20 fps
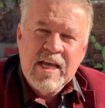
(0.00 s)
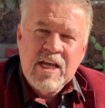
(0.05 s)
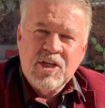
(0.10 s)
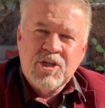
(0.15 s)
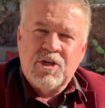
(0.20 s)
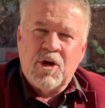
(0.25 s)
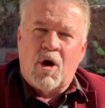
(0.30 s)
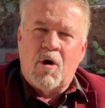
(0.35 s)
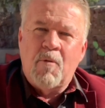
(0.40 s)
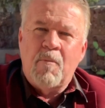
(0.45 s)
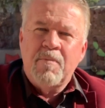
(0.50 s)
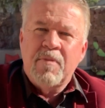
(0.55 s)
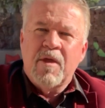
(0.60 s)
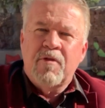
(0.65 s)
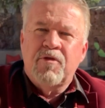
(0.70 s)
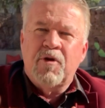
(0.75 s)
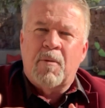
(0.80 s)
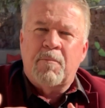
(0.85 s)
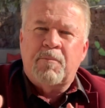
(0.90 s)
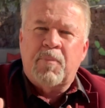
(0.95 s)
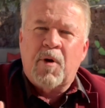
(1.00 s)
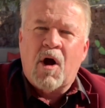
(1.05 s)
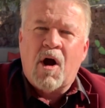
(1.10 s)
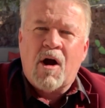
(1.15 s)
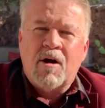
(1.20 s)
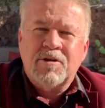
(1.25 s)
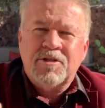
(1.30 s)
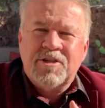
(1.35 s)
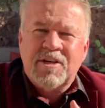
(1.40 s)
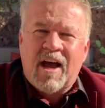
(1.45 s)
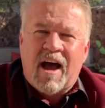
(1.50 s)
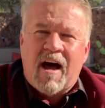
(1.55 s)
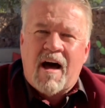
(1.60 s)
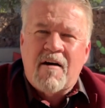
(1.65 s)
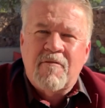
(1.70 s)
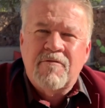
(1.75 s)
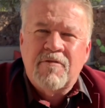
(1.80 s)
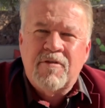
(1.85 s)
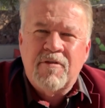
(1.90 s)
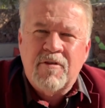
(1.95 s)
So the parts
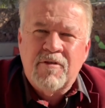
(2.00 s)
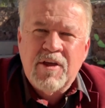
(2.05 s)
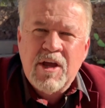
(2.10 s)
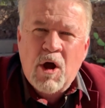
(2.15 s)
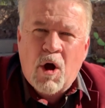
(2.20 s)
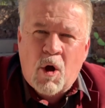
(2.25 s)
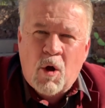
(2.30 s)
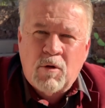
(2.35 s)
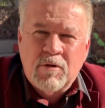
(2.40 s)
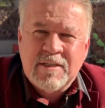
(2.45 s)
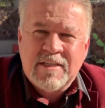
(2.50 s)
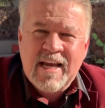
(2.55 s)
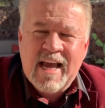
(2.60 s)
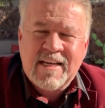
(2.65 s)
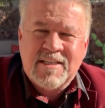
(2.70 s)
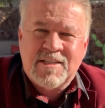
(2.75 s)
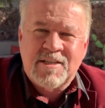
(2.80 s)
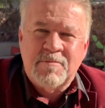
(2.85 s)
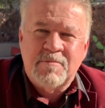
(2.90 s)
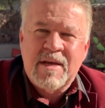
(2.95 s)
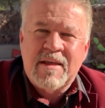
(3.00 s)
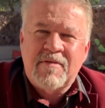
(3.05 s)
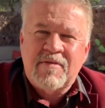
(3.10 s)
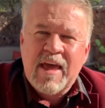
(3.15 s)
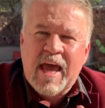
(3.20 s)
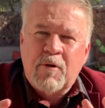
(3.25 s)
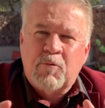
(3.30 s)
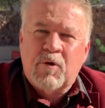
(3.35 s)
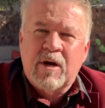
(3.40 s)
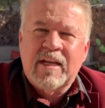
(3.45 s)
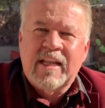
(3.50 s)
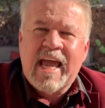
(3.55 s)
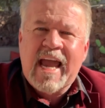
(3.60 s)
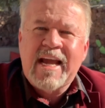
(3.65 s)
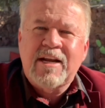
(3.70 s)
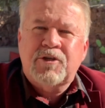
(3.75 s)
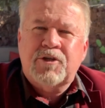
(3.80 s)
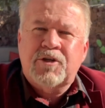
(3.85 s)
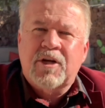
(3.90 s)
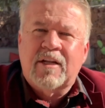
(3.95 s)
of the Old Testament that
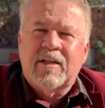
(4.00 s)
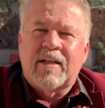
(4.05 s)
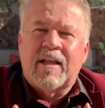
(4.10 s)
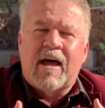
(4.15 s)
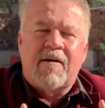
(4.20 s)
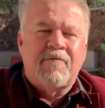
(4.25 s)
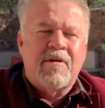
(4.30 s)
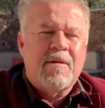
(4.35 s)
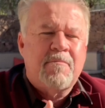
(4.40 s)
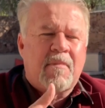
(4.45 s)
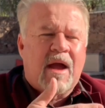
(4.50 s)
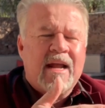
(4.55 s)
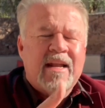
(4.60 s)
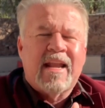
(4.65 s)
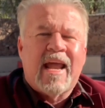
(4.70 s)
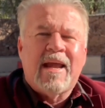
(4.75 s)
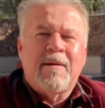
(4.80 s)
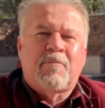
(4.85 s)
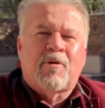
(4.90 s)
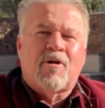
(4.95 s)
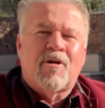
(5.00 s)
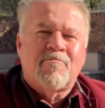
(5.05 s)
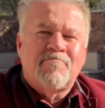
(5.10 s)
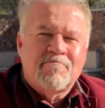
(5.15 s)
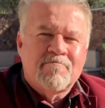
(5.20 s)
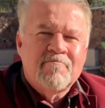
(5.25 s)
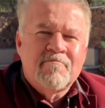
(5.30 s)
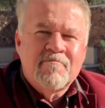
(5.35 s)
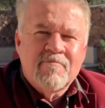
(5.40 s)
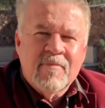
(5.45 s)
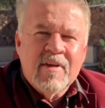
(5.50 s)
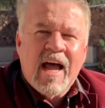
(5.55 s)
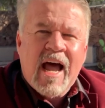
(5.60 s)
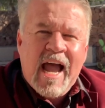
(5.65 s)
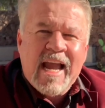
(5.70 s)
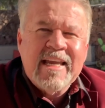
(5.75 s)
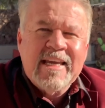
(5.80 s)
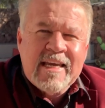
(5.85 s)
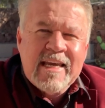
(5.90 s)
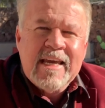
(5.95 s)
relate to loving my neighbor,
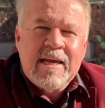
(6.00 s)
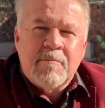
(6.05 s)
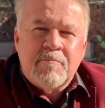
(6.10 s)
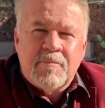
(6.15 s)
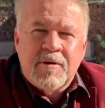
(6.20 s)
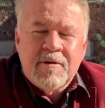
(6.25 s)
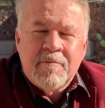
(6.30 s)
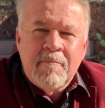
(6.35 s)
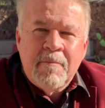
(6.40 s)
I keep.